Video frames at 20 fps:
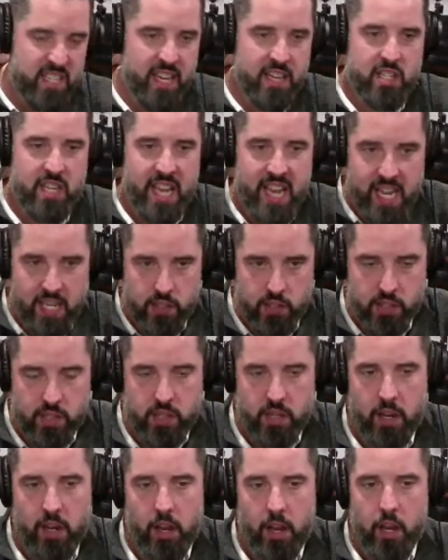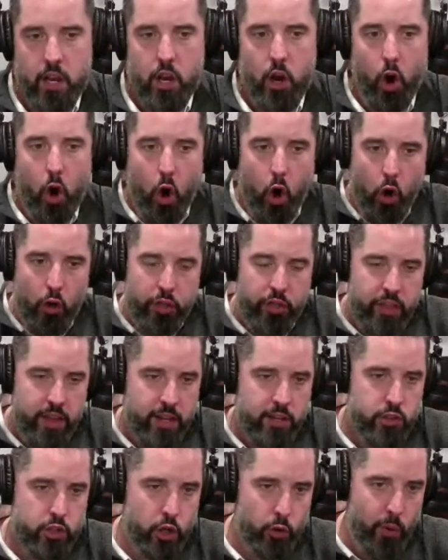He says, hence, all
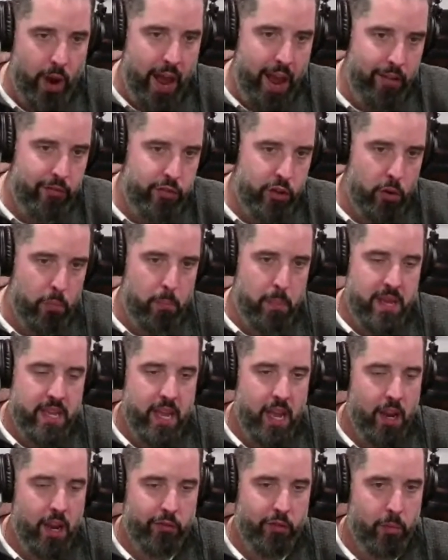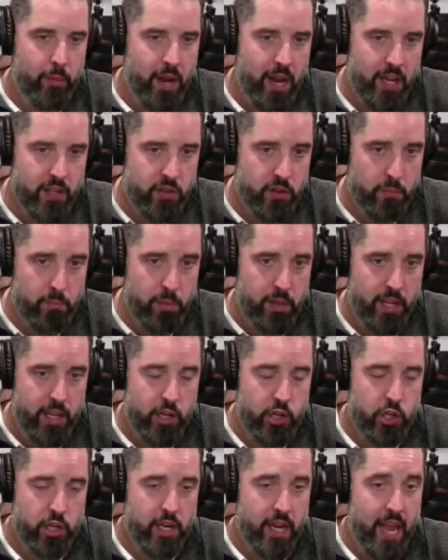things derive their being from
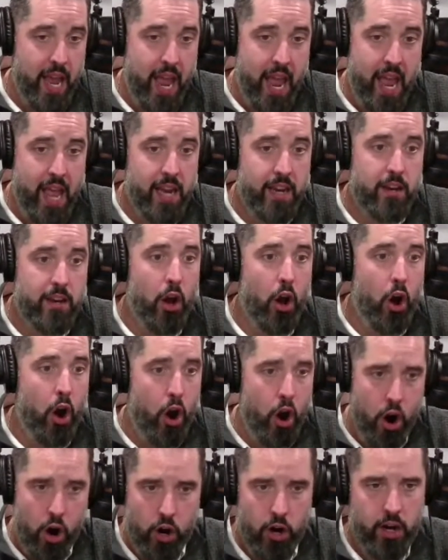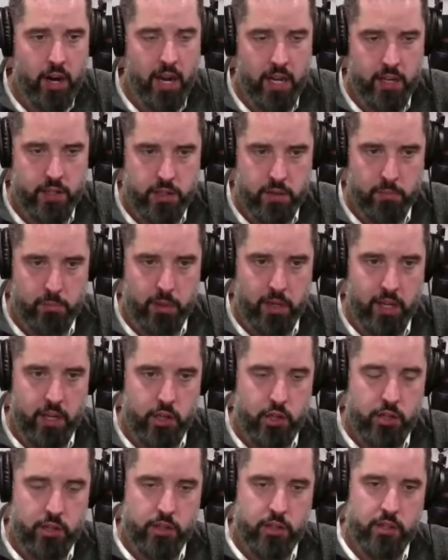contemplation and are
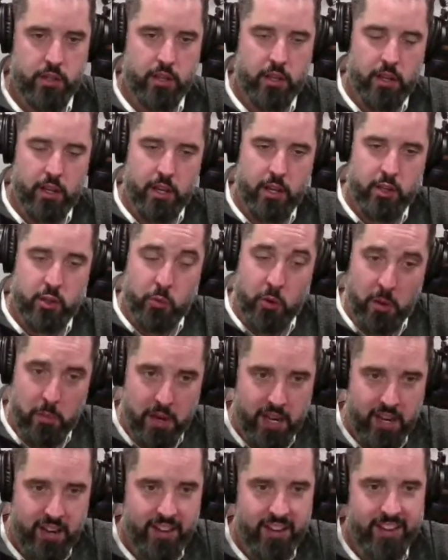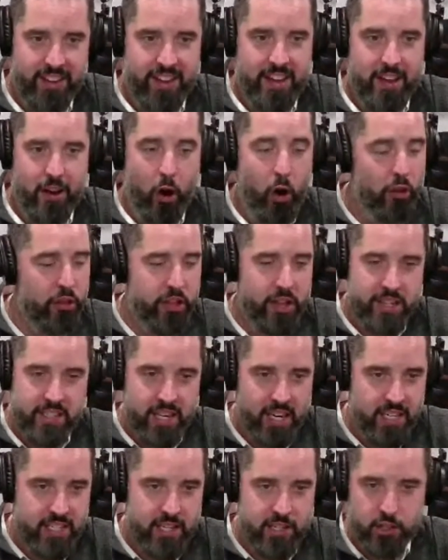contemplations. See what I mean? All
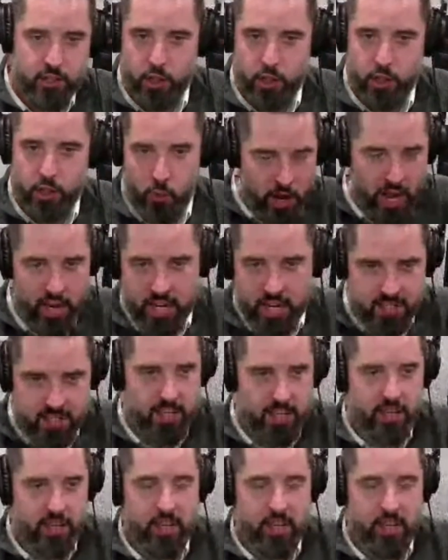things that exist, you and I